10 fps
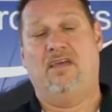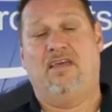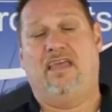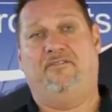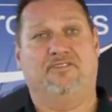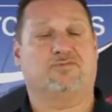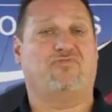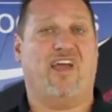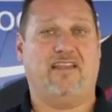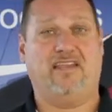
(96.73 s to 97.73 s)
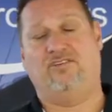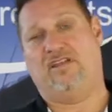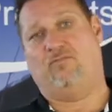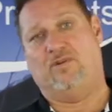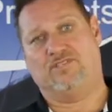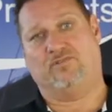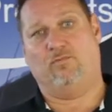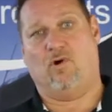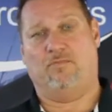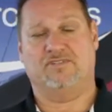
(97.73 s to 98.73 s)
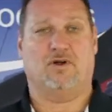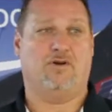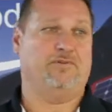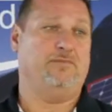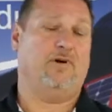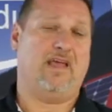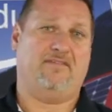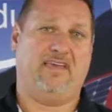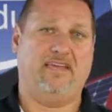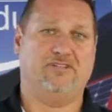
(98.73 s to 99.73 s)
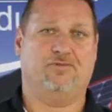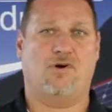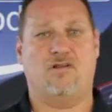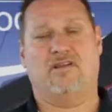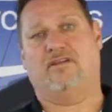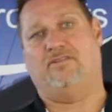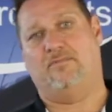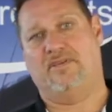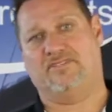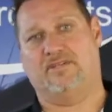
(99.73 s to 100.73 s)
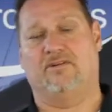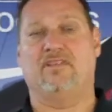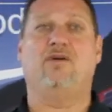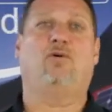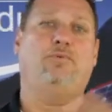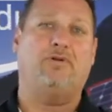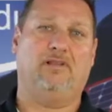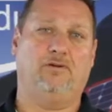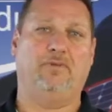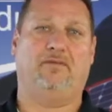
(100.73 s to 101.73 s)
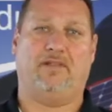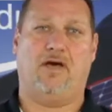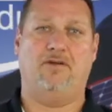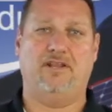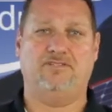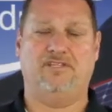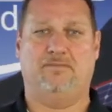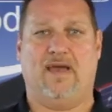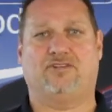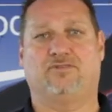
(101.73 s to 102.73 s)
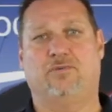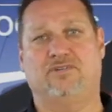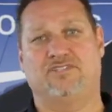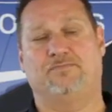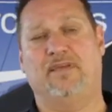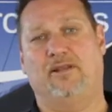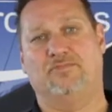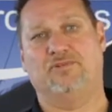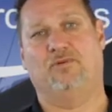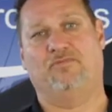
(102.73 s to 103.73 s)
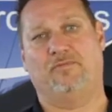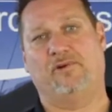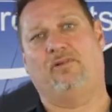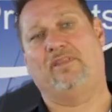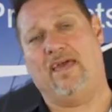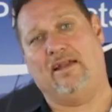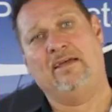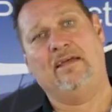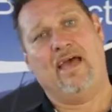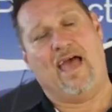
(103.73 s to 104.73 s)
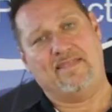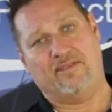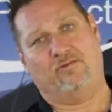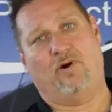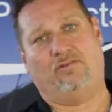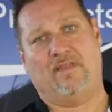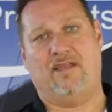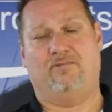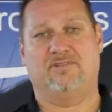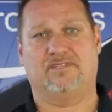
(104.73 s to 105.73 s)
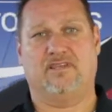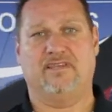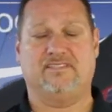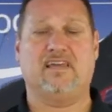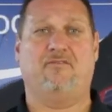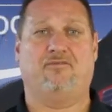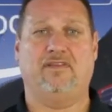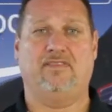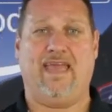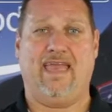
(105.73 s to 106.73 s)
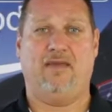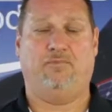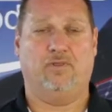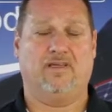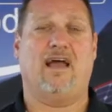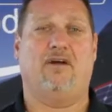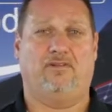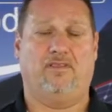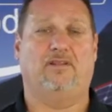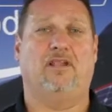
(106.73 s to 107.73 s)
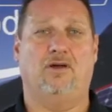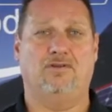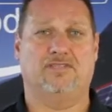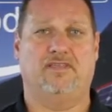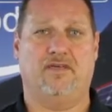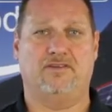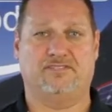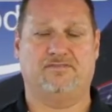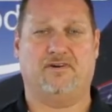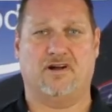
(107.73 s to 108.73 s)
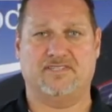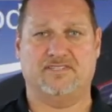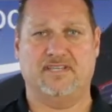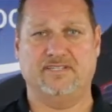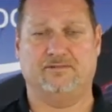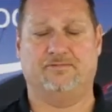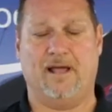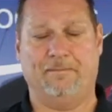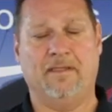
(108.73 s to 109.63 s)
if it's raining, you have windscreen wipers on, or you might have a heater on and a demister, and they all put a little bit of load into your battery, which is being absorbed from your alternator, and then your alternator is covering the amp or the current and the loads that those devices need to run.